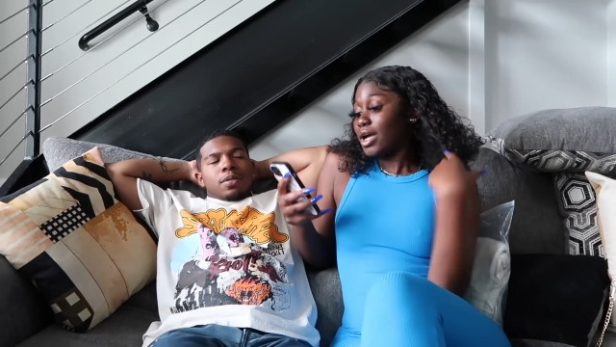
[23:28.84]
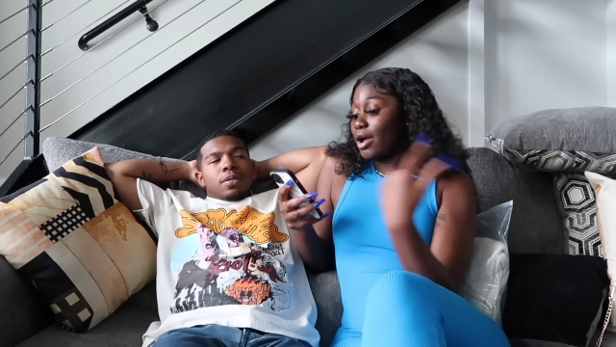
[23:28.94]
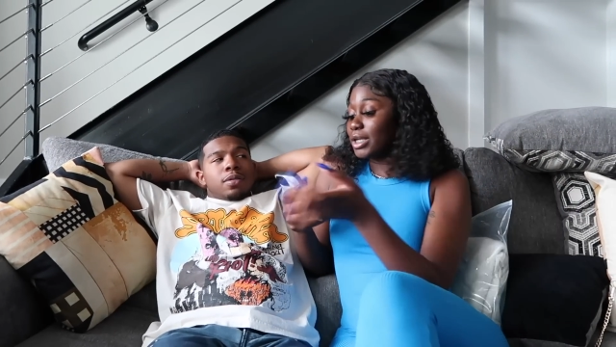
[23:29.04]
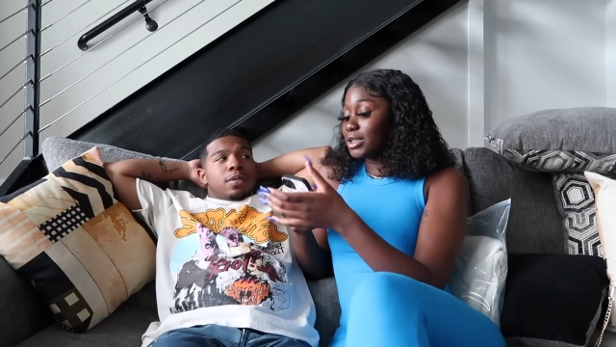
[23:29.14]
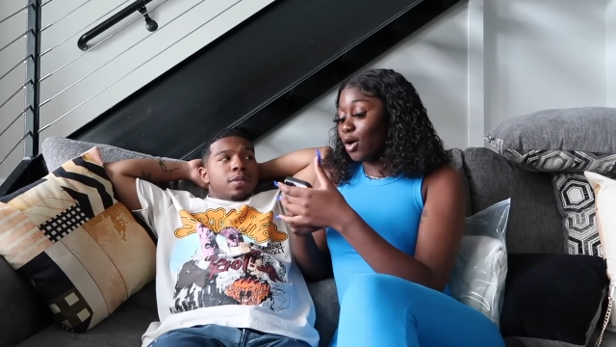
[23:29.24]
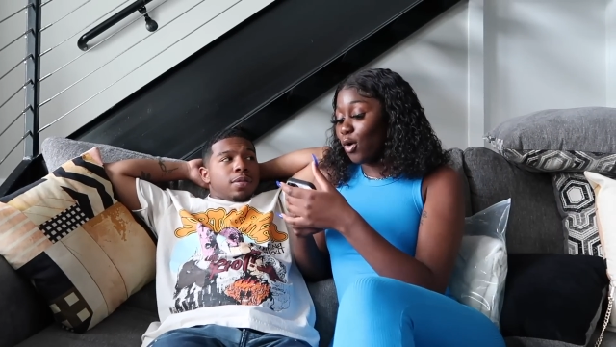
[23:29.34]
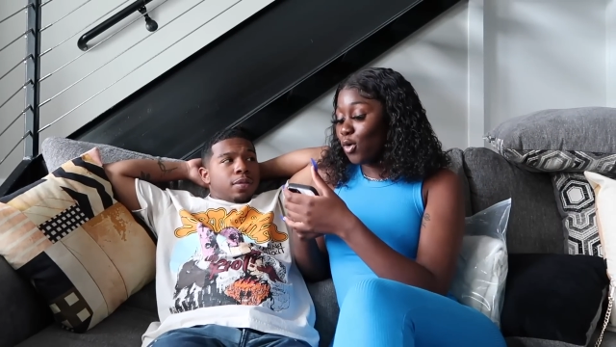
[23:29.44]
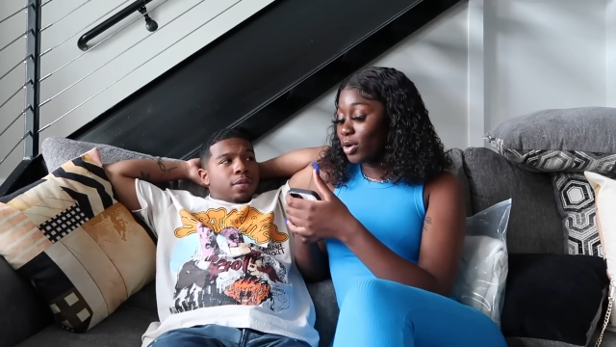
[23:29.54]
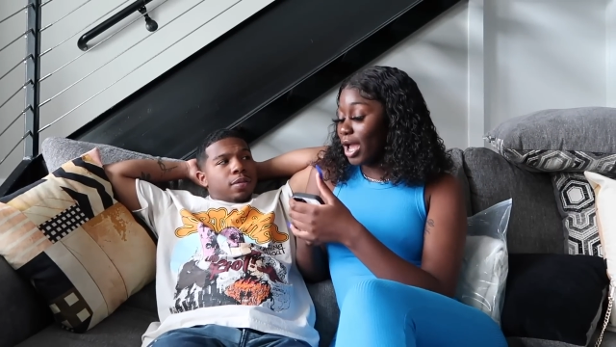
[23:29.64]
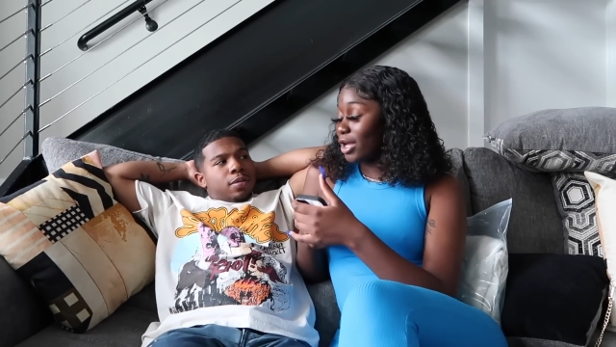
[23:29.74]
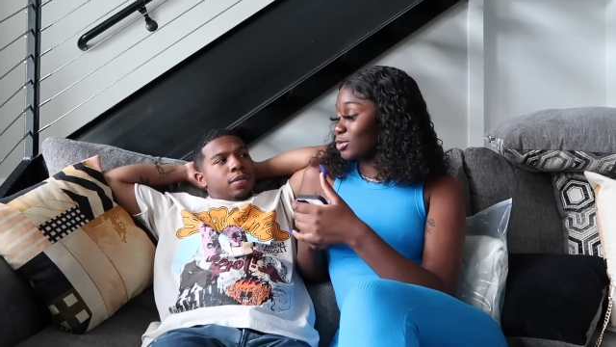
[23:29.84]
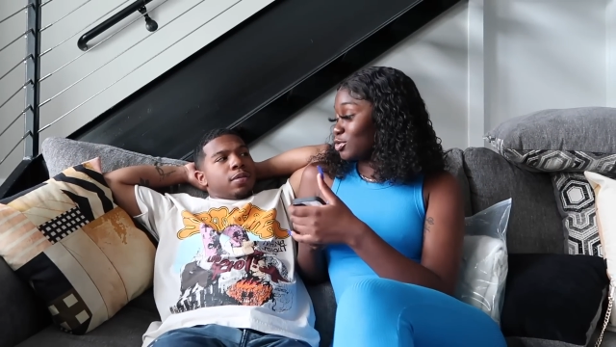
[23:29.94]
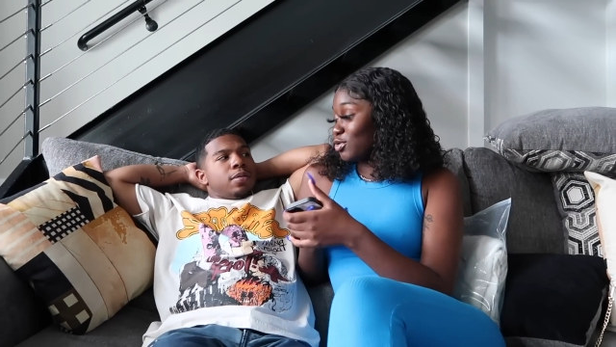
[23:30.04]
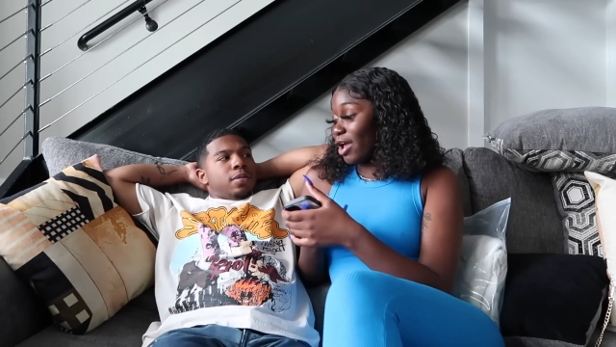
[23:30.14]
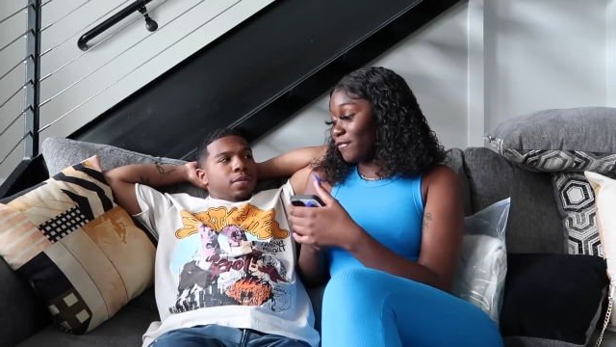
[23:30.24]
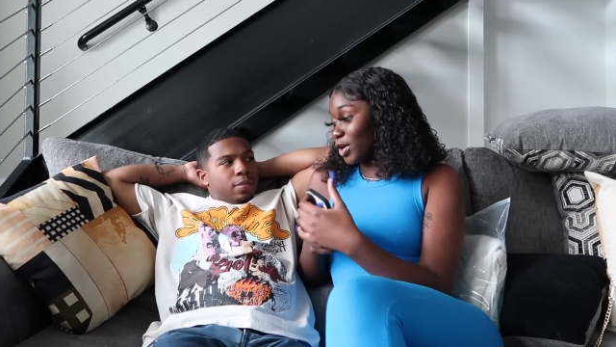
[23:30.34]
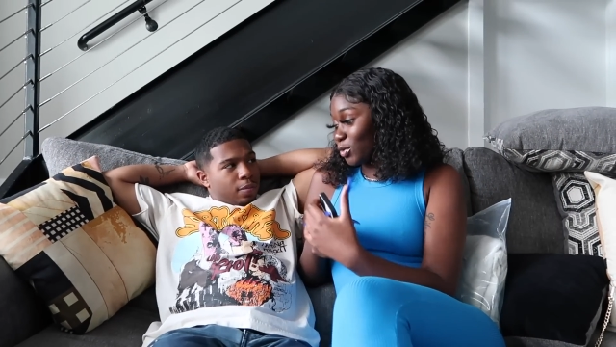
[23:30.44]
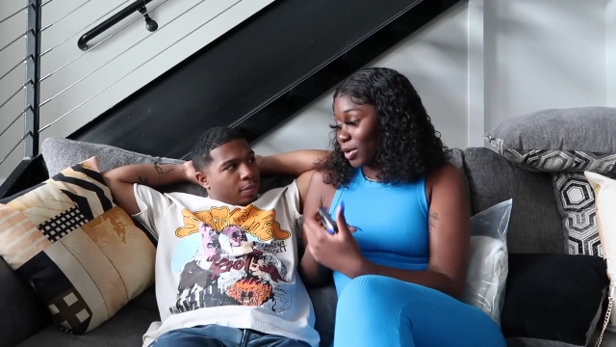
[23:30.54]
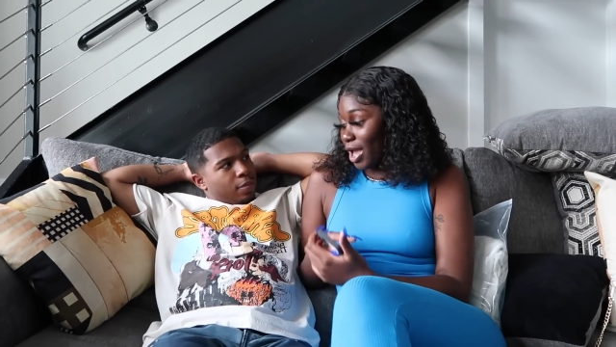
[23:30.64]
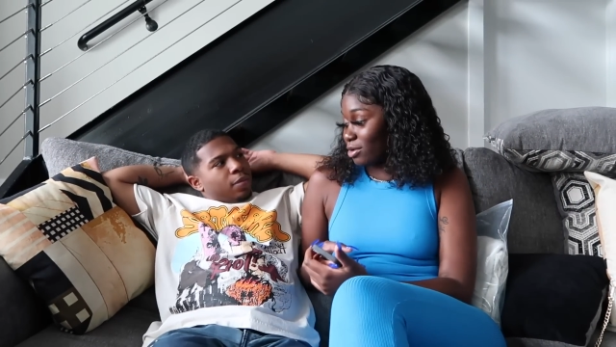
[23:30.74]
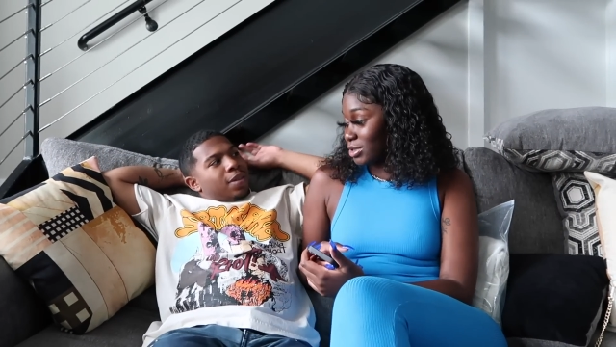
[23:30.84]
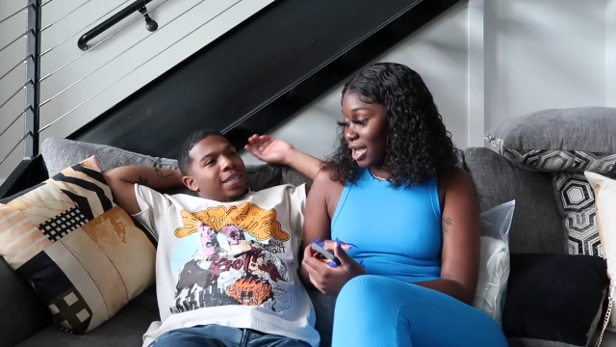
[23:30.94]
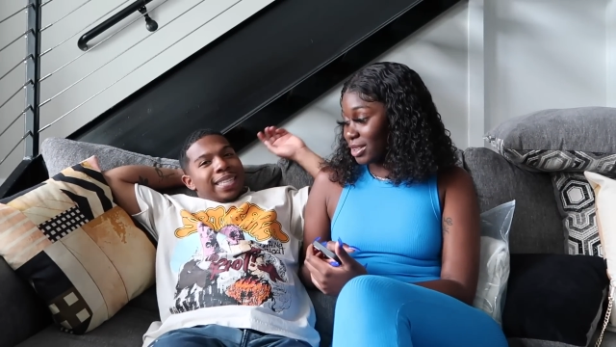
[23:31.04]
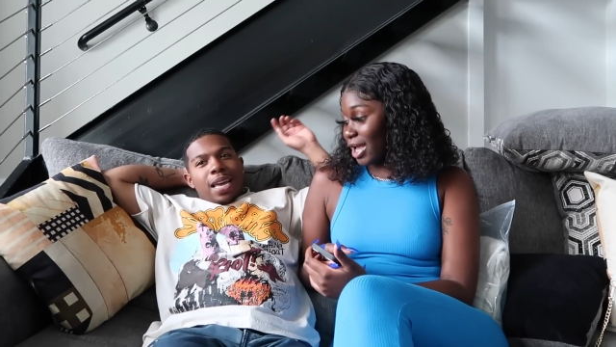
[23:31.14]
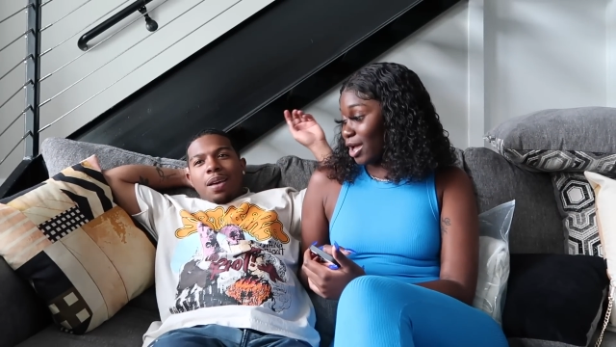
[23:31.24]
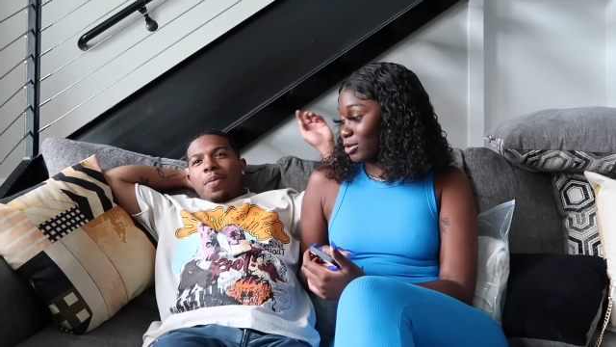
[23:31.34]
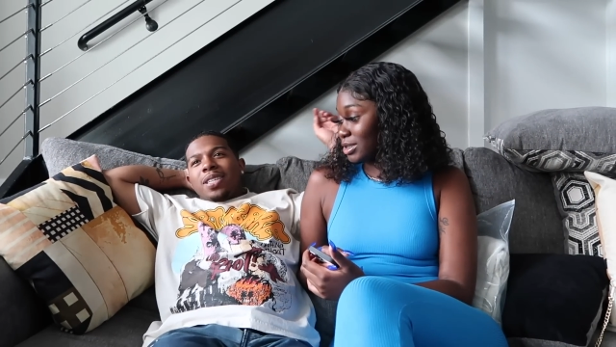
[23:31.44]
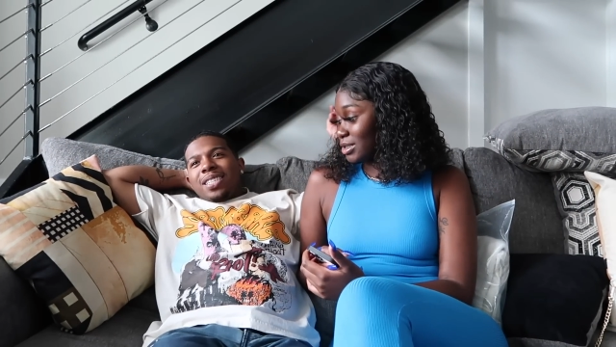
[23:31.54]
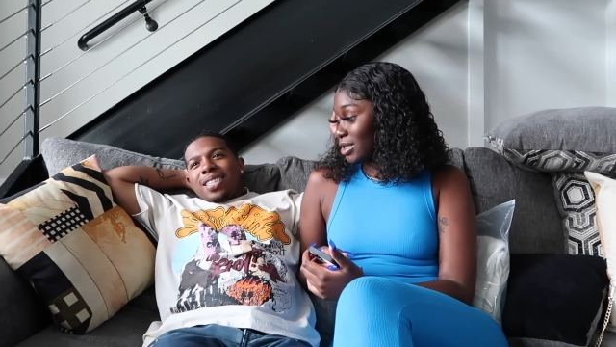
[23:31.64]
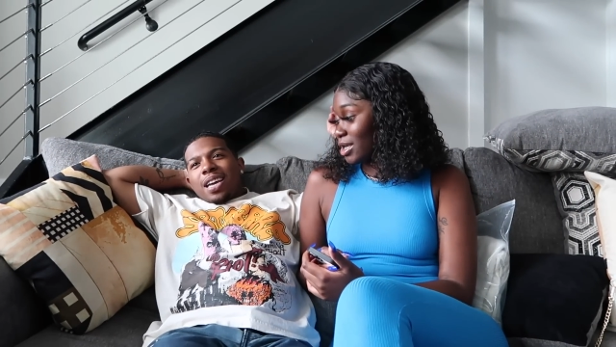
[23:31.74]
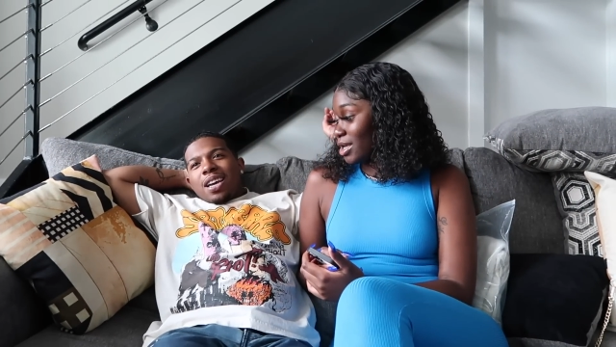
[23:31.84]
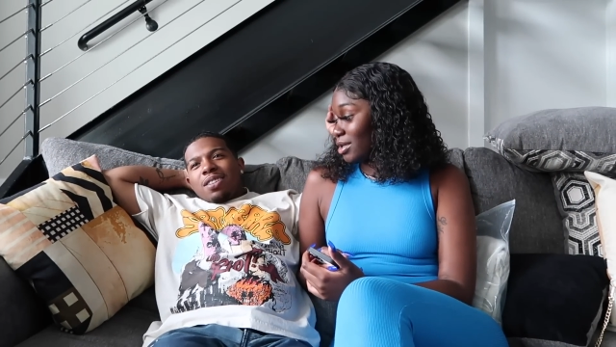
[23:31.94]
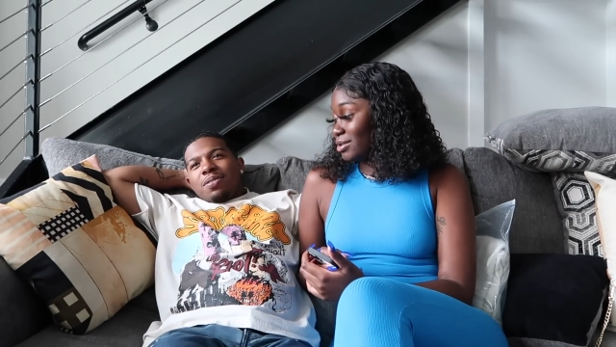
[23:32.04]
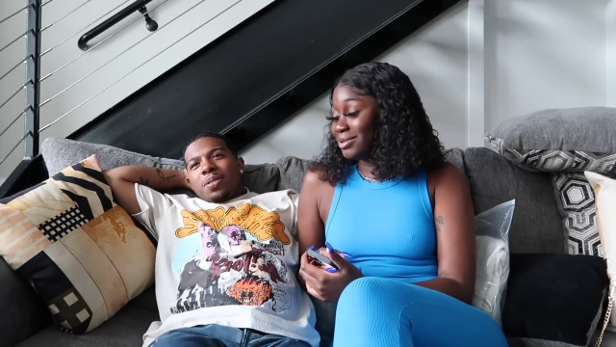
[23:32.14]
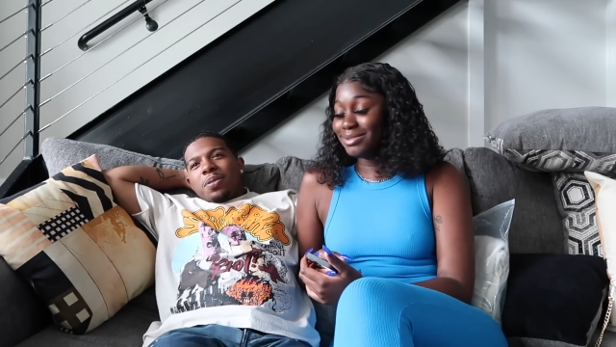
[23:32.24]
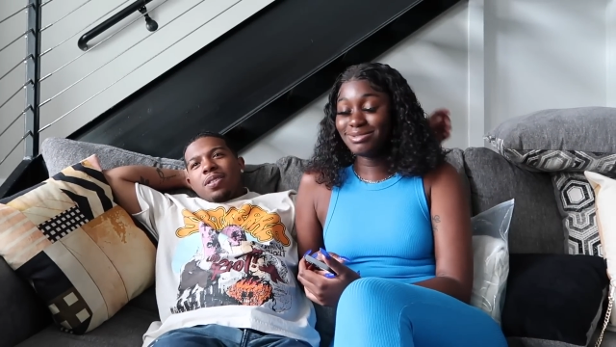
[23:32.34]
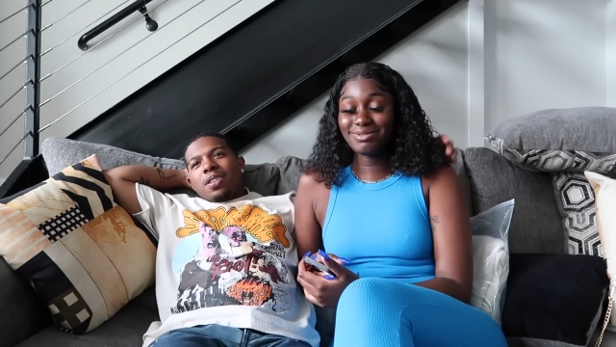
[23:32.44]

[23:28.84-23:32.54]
Speaker 1: Okay, so who in the house would you have fuck with outside? Damn, is this an interview?